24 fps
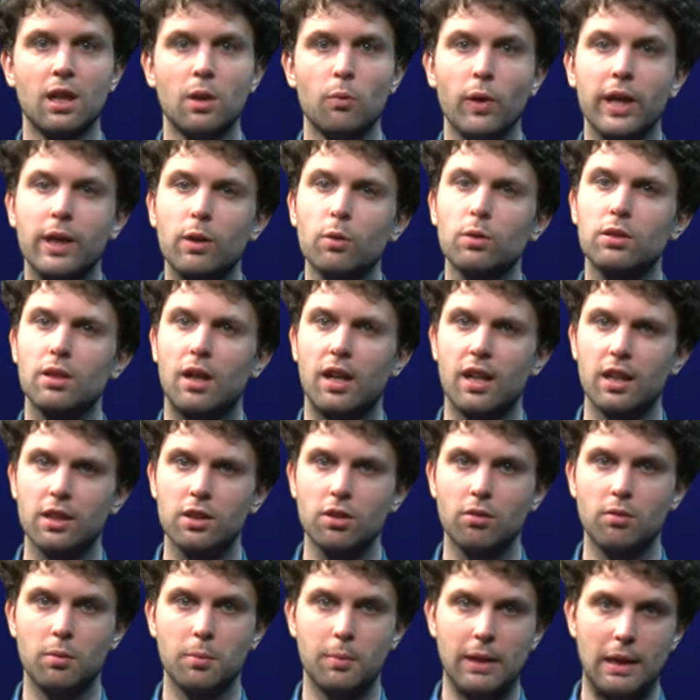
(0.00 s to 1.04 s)
We could
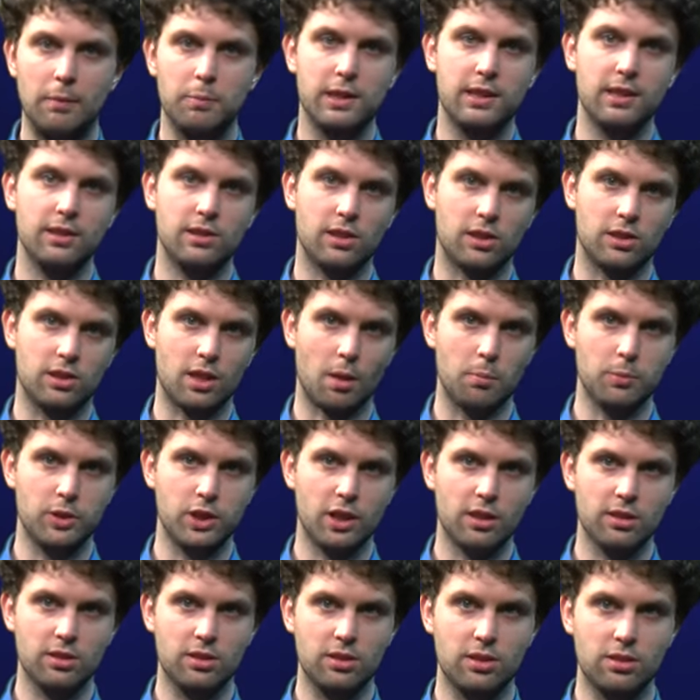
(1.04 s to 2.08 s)
argue about these
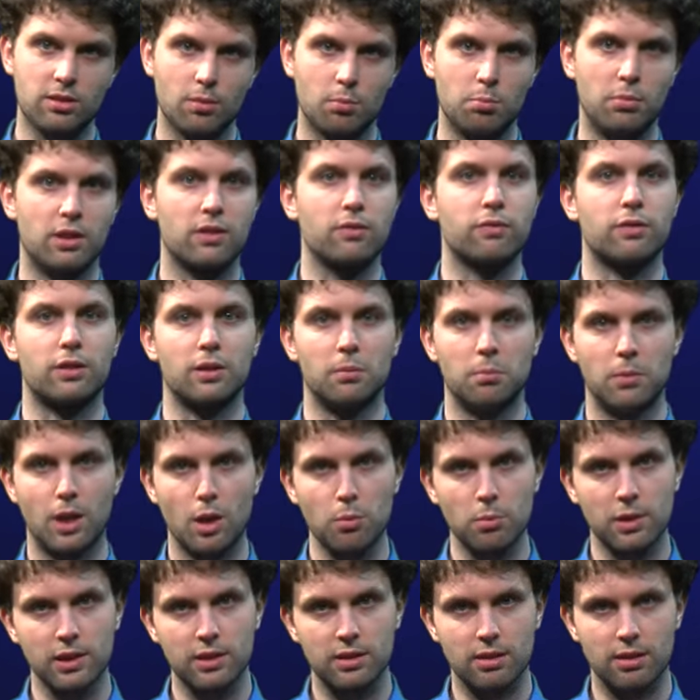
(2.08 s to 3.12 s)
assumptions, but for the
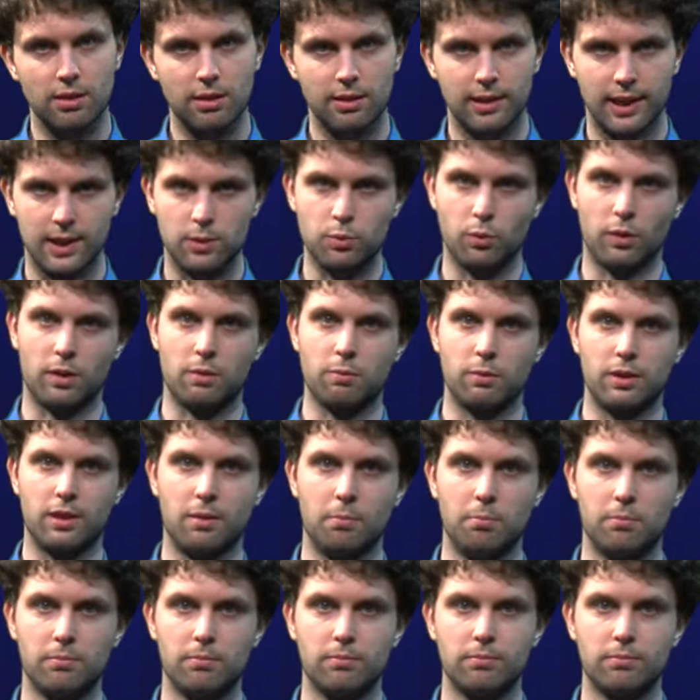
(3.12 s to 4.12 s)
moment, let's work with them.